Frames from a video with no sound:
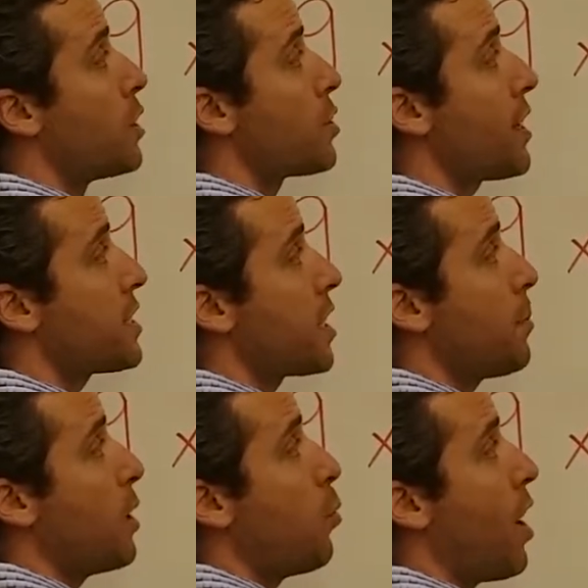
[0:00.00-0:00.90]
So that's going
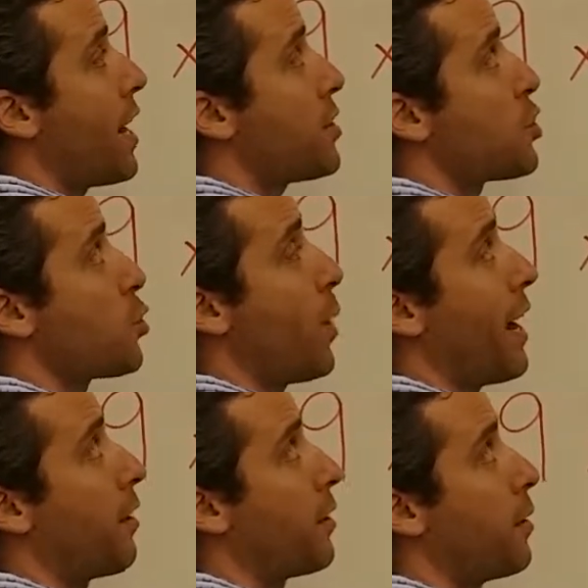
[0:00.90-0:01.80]
to be y
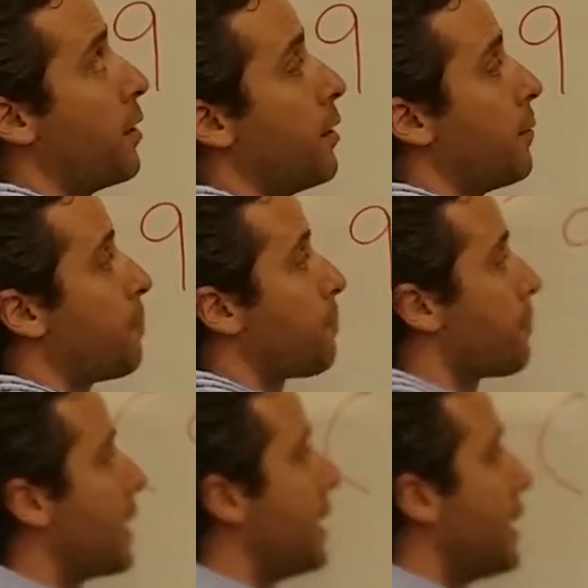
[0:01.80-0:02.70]
squared.
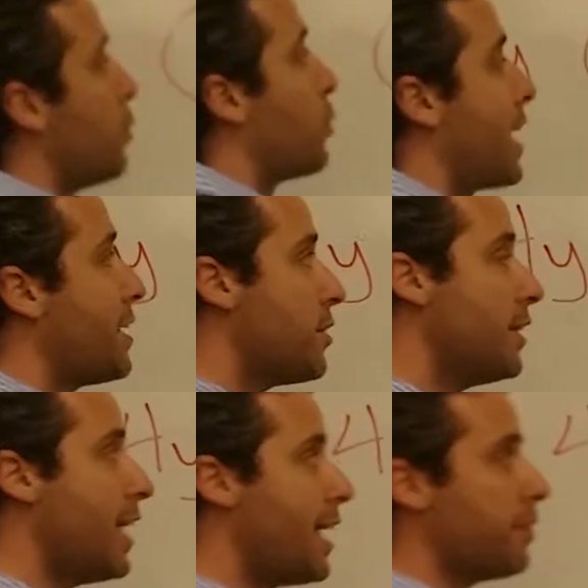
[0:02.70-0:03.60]
We're not
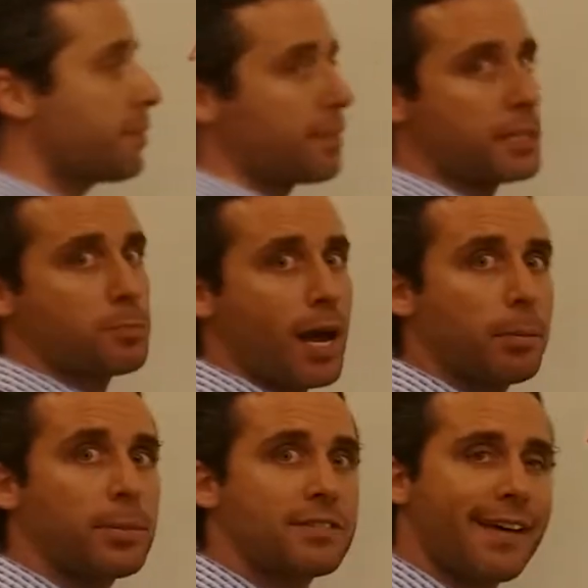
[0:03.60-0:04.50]
done yet. This
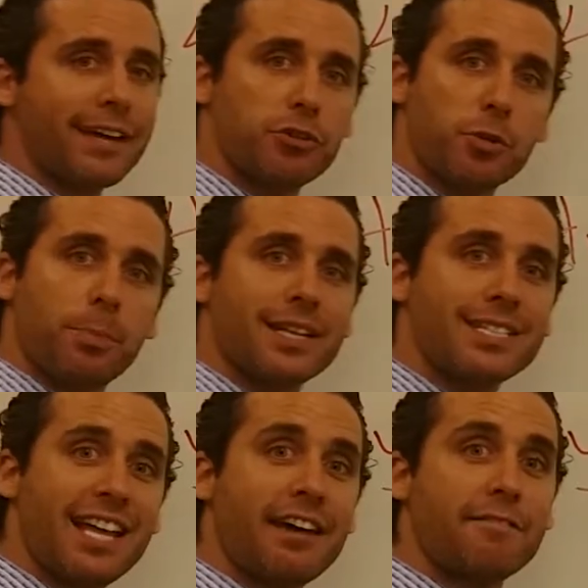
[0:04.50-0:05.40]
problem is factored, but
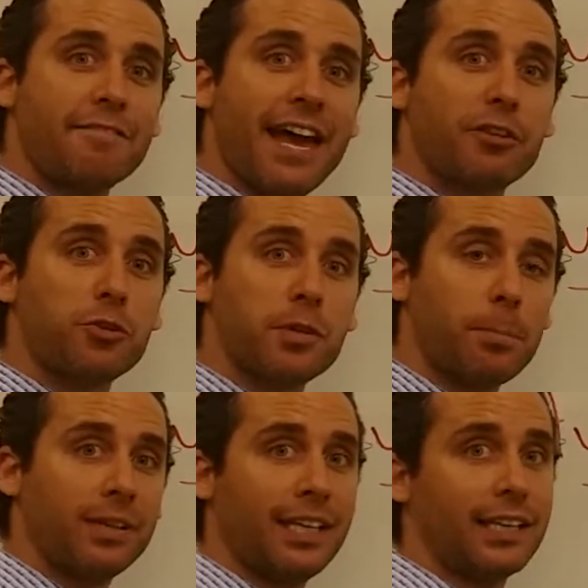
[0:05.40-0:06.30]
it's not factored
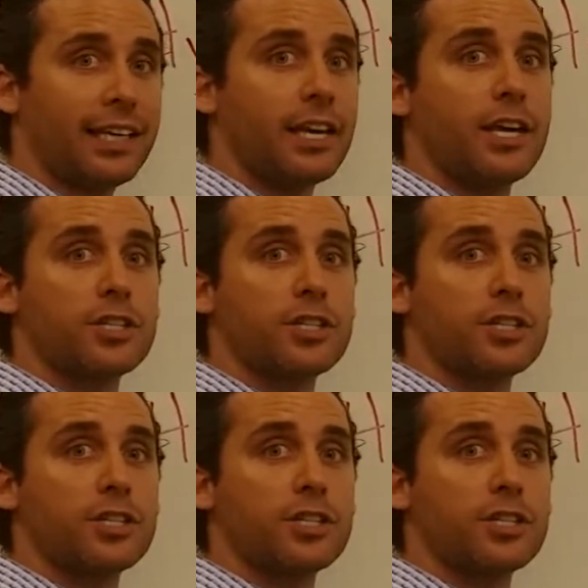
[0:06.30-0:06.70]
completely.